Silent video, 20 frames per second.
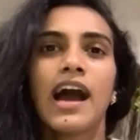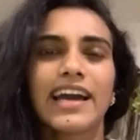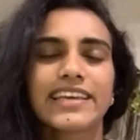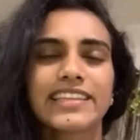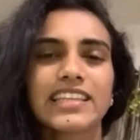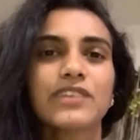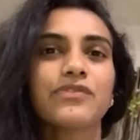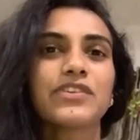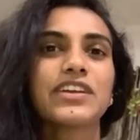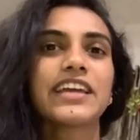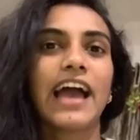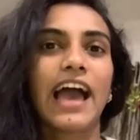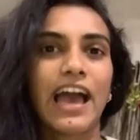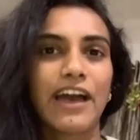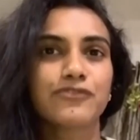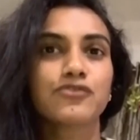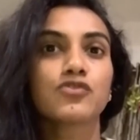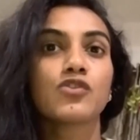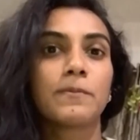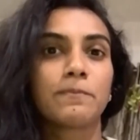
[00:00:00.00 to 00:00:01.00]
I think we
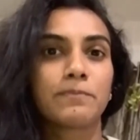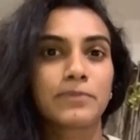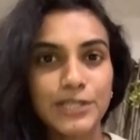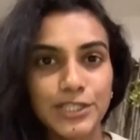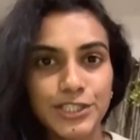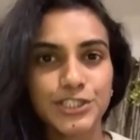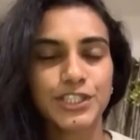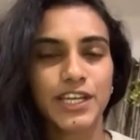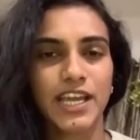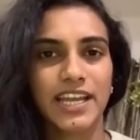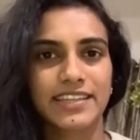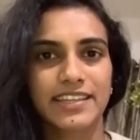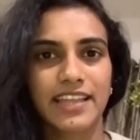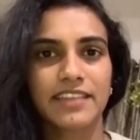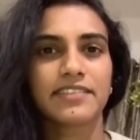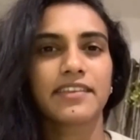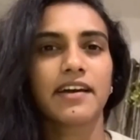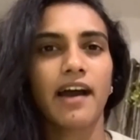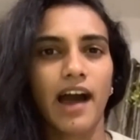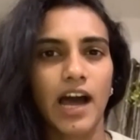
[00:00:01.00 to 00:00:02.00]
have to appreciate
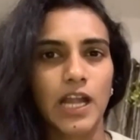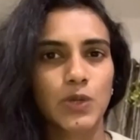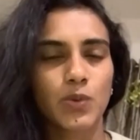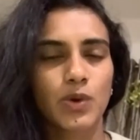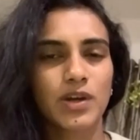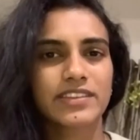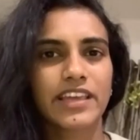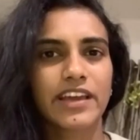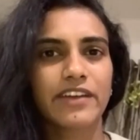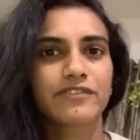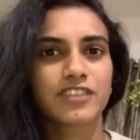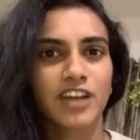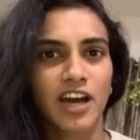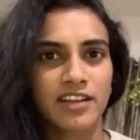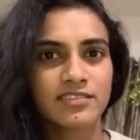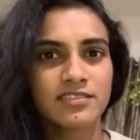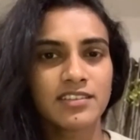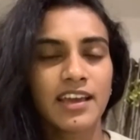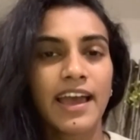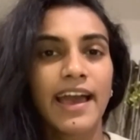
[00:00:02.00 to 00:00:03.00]
that the hard work they've
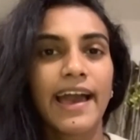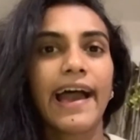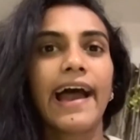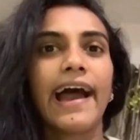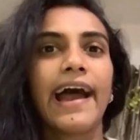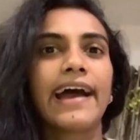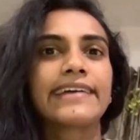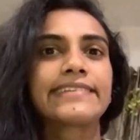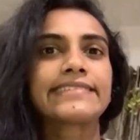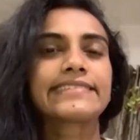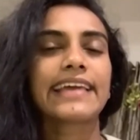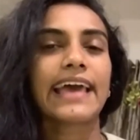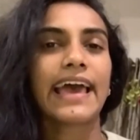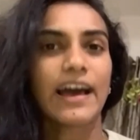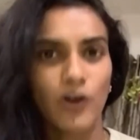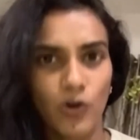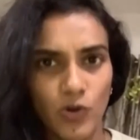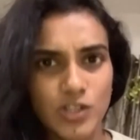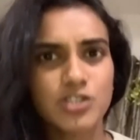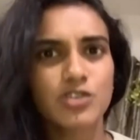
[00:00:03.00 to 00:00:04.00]
done. And
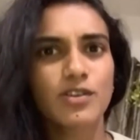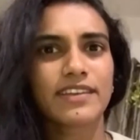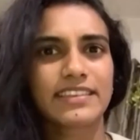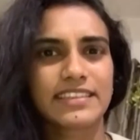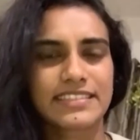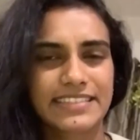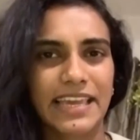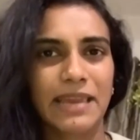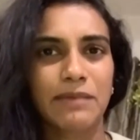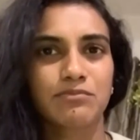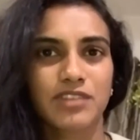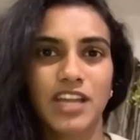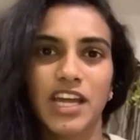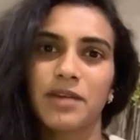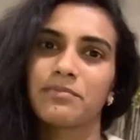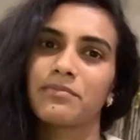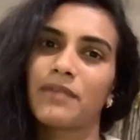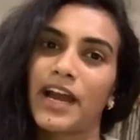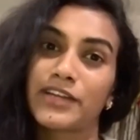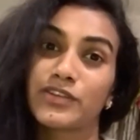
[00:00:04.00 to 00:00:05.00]
also at the same
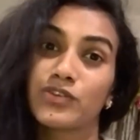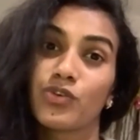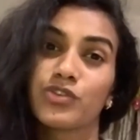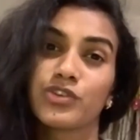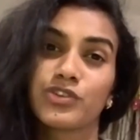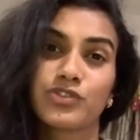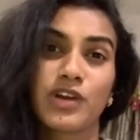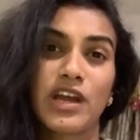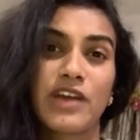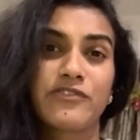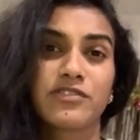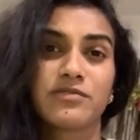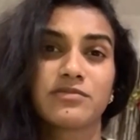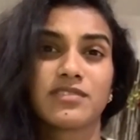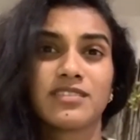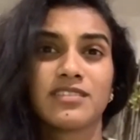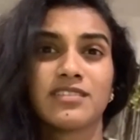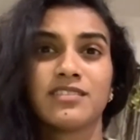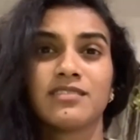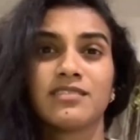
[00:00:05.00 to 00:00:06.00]
time, I know, you know,
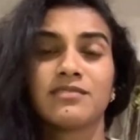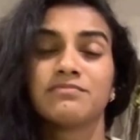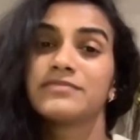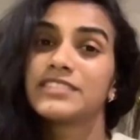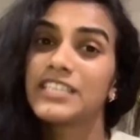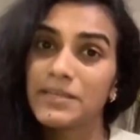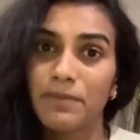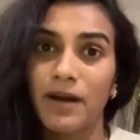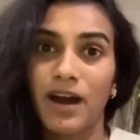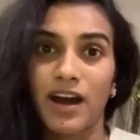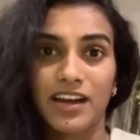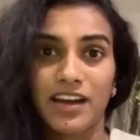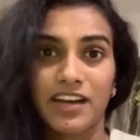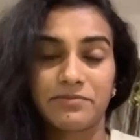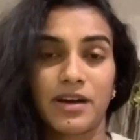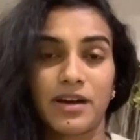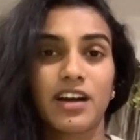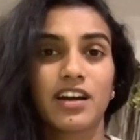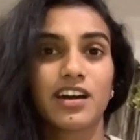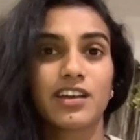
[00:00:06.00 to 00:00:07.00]
Deepa
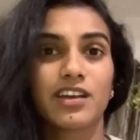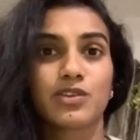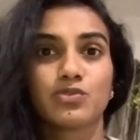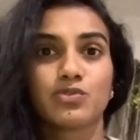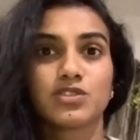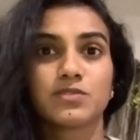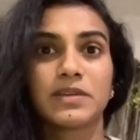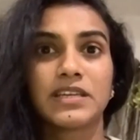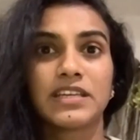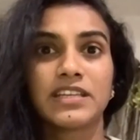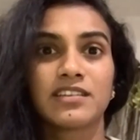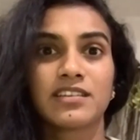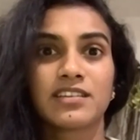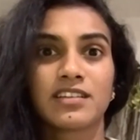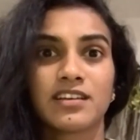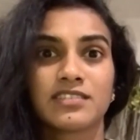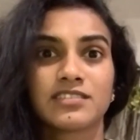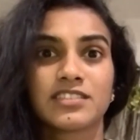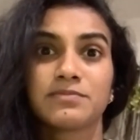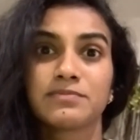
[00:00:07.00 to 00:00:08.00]
Karmakar, who's been
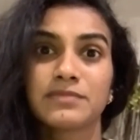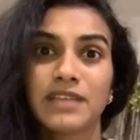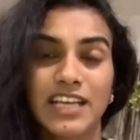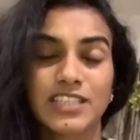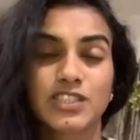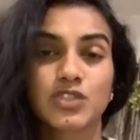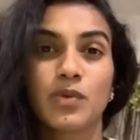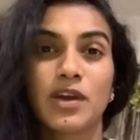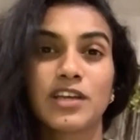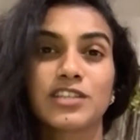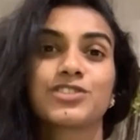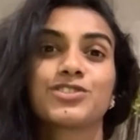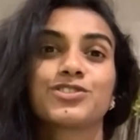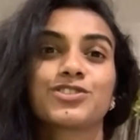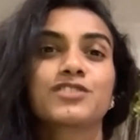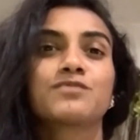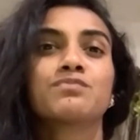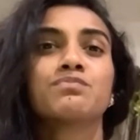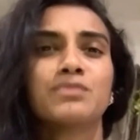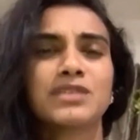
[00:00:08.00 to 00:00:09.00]
a gymnast, where she
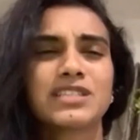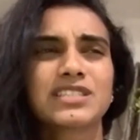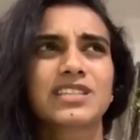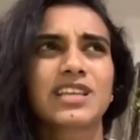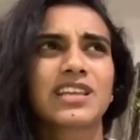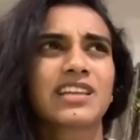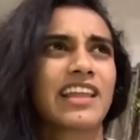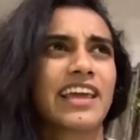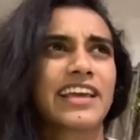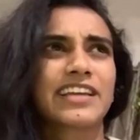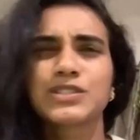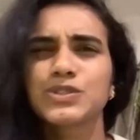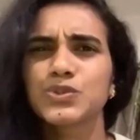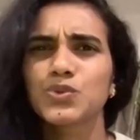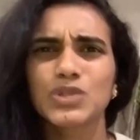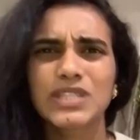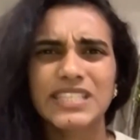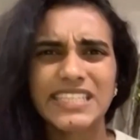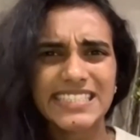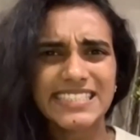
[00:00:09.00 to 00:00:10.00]
just missed in like
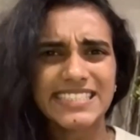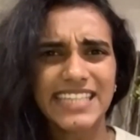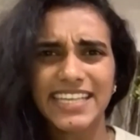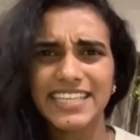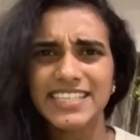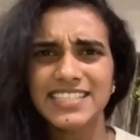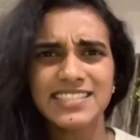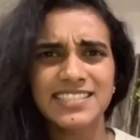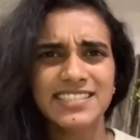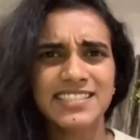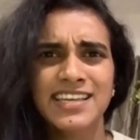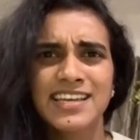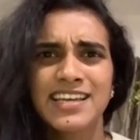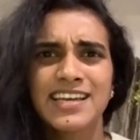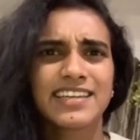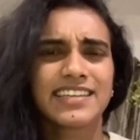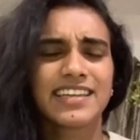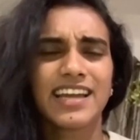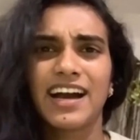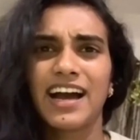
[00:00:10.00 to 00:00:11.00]
2-3 seconds.
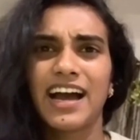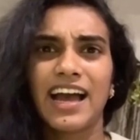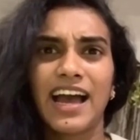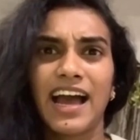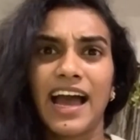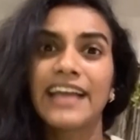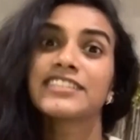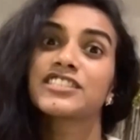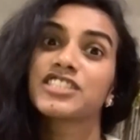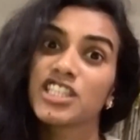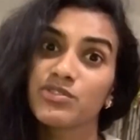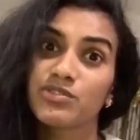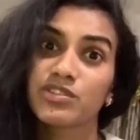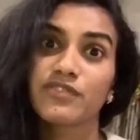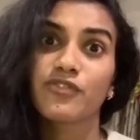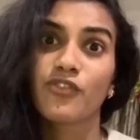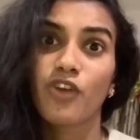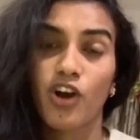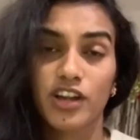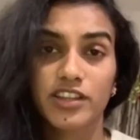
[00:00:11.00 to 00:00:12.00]
Yeah, and she would
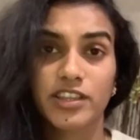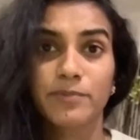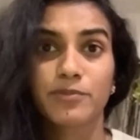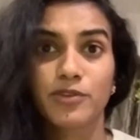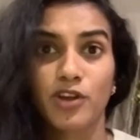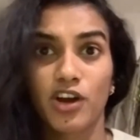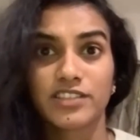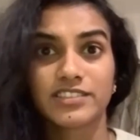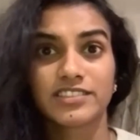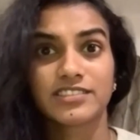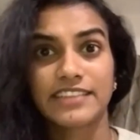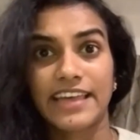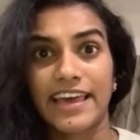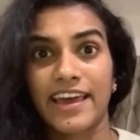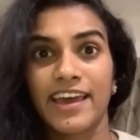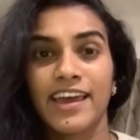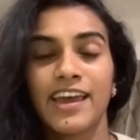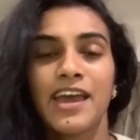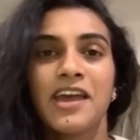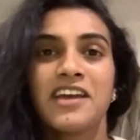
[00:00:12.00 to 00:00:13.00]
have got the bronze
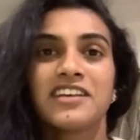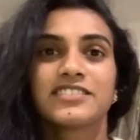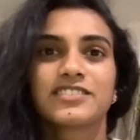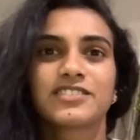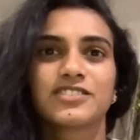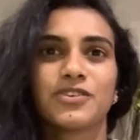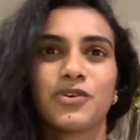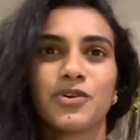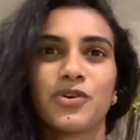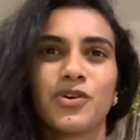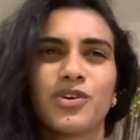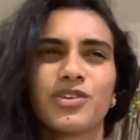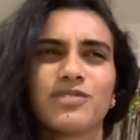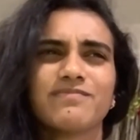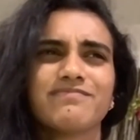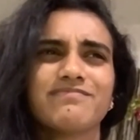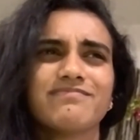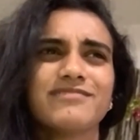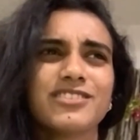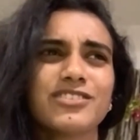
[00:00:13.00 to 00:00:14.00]
there.
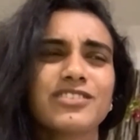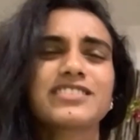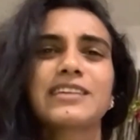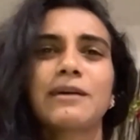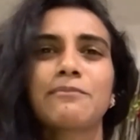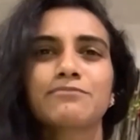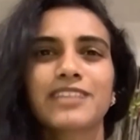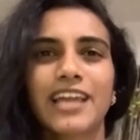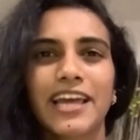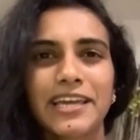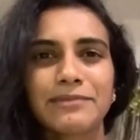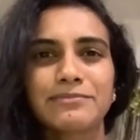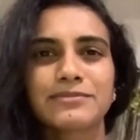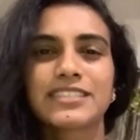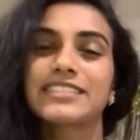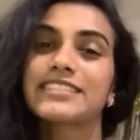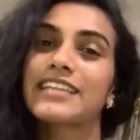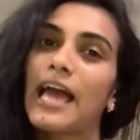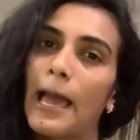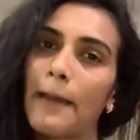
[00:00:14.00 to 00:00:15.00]
So, you know,
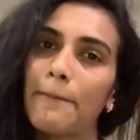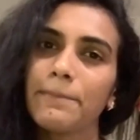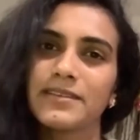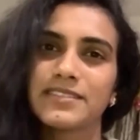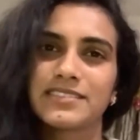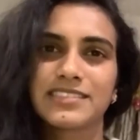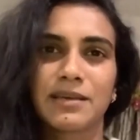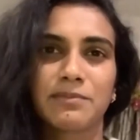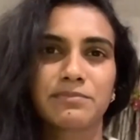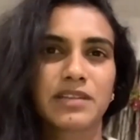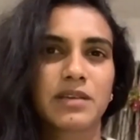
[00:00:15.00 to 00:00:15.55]
sometimes it happens.